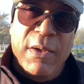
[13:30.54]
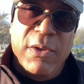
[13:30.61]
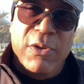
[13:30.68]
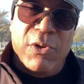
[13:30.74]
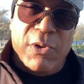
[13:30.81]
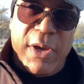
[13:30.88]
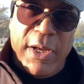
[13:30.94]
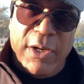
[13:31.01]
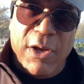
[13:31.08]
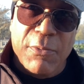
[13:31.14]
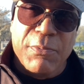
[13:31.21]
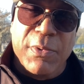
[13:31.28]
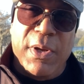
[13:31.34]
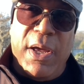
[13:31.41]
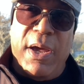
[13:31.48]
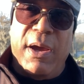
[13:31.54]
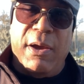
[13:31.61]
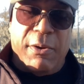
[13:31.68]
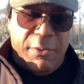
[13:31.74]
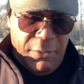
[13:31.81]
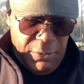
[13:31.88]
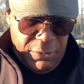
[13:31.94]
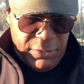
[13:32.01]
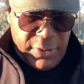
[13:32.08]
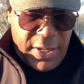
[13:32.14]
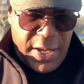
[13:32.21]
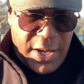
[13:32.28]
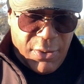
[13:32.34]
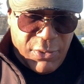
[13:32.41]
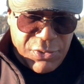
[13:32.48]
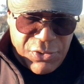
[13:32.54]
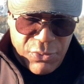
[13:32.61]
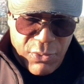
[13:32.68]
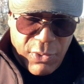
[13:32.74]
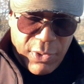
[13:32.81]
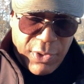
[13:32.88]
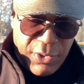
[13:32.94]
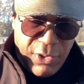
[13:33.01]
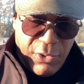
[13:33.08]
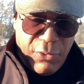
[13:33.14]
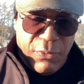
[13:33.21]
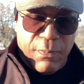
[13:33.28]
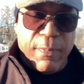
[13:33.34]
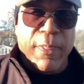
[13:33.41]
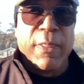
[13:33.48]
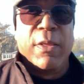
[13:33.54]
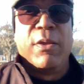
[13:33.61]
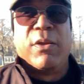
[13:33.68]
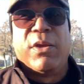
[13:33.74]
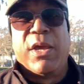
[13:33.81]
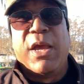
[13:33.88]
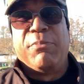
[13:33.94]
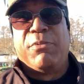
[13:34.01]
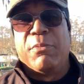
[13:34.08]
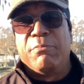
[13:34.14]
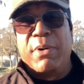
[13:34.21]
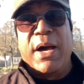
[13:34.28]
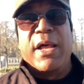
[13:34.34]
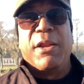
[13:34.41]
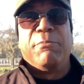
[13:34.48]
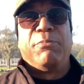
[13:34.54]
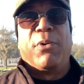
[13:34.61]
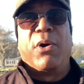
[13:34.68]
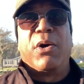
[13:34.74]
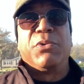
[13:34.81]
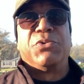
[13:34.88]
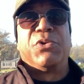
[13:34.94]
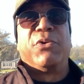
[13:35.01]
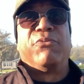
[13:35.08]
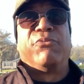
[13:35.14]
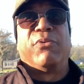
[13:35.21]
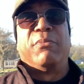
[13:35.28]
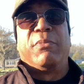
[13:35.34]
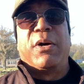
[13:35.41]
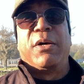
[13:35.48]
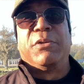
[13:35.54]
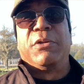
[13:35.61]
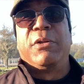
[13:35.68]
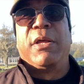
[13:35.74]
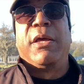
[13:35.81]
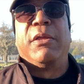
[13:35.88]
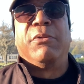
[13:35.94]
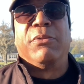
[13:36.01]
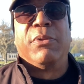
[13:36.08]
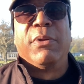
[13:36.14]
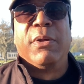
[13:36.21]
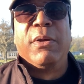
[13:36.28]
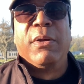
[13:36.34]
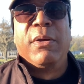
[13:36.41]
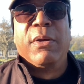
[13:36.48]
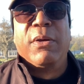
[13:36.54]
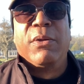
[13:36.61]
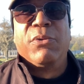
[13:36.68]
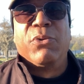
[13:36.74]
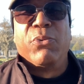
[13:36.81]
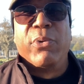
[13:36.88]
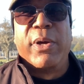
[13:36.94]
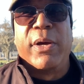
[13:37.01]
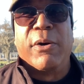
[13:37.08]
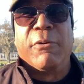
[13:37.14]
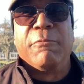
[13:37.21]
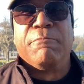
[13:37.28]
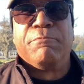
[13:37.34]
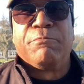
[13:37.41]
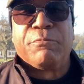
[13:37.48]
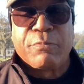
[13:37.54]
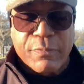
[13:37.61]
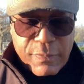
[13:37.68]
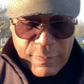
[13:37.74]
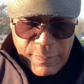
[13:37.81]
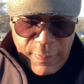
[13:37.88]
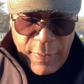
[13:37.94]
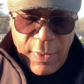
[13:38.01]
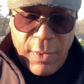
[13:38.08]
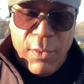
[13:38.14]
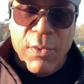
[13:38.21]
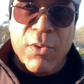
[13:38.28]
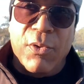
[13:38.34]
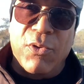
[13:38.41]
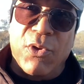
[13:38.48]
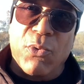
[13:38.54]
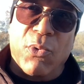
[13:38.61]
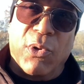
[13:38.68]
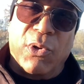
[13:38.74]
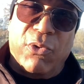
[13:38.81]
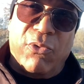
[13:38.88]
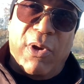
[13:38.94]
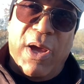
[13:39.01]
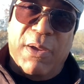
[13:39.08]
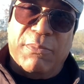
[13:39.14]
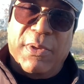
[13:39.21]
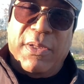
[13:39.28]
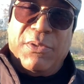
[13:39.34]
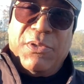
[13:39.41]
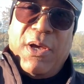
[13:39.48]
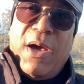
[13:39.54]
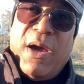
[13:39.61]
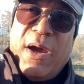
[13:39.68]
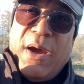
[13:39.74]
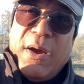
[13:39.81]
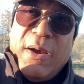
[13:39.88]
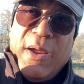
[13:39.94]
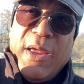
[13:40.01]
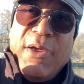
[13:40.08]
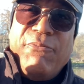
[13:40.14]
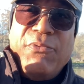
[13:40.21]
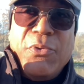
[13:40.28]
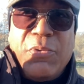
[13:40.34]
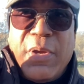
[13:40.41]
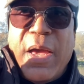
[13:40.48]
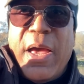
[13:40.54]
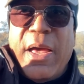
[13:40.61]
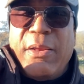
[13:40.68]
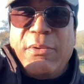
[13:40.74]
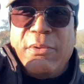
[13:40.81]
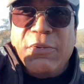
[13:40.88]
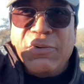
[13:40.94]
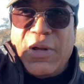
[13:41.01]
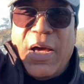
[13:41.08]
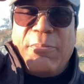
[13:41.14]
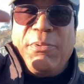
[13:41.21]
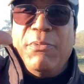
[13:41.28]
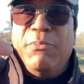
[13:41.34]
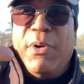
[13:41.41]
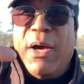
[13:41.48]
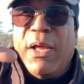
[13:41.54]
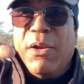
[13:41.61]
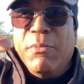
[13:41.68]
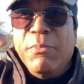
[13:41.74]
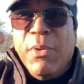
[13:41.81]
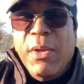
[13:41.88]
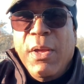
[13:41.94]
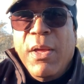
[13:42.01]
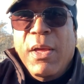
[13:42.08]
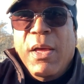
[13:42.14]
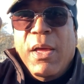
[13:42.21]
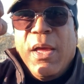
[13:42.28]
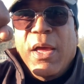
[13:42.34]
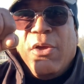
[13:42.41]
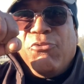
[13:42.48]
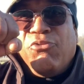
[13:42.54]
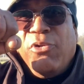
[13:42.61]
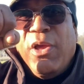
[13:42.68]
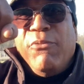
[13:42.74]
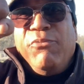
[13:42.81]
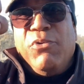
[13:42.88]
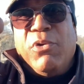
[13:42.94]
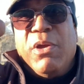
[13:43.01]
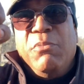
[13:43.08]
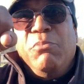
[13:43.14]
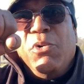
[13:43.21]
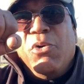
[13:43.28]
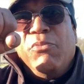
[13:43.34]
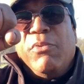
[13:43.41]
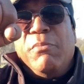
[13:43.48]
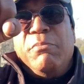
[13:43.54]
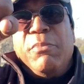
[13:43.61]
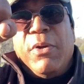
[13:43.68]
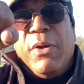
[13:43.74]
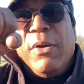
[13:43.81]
You get it up in there. Now what you want to do, keep your body parts from underneath the wheel. You want to grab that tire, if you can, top and bottom, and see if you can move them.